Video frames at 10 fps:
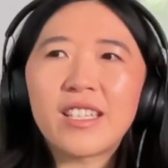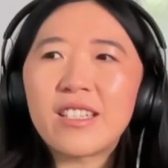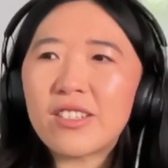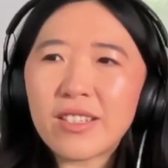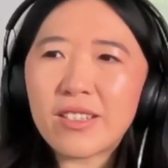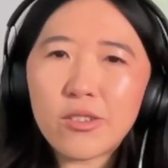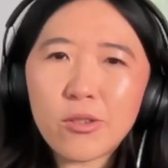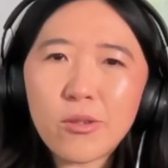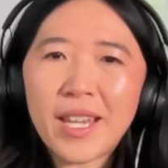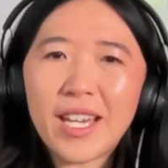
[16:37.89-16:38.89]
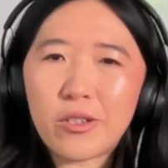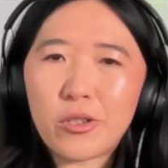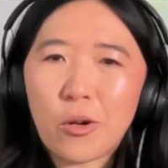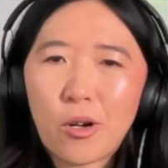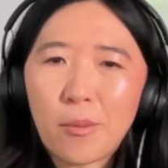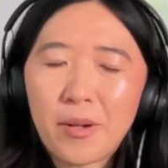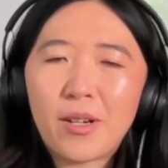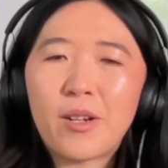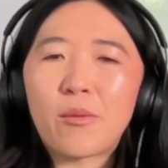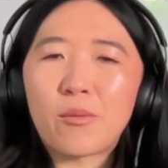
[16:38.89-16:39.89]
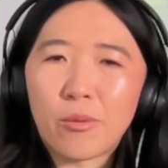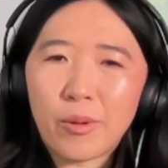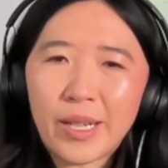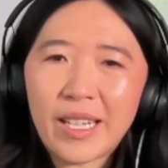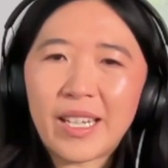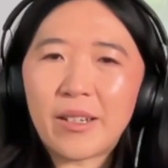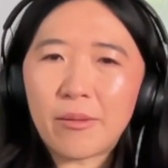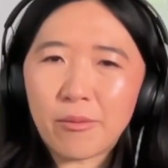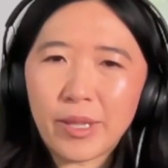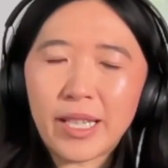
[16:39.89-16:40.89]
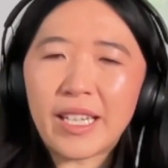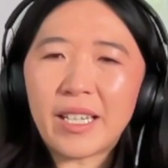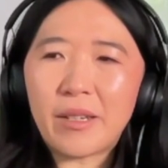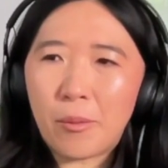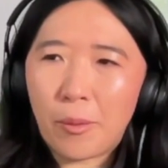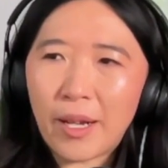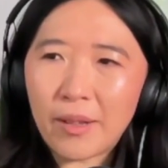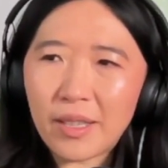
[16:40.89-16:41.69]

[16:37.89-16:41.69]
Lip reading: just do that job really, really well.